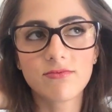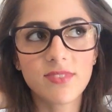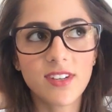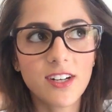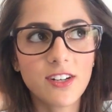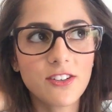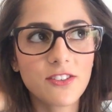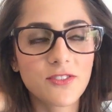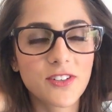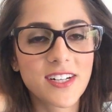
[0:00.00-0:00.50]

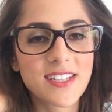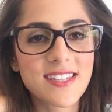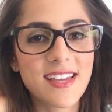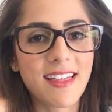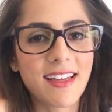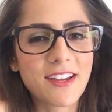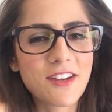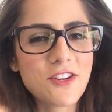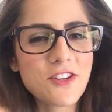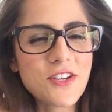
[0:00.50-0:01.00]
I don't want to say
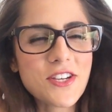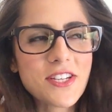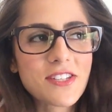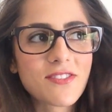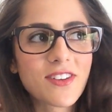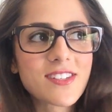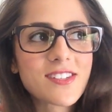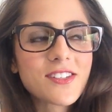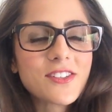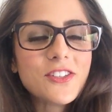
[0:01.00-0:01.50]
like New
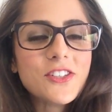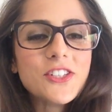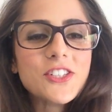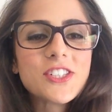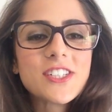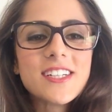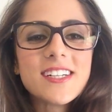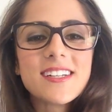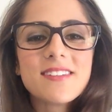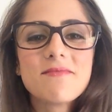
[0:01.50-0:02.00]
Year's
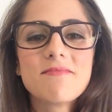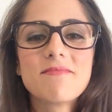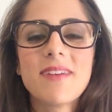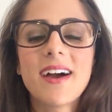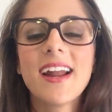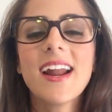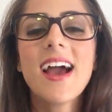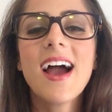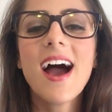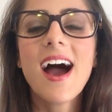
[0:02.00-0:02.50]
resolution, but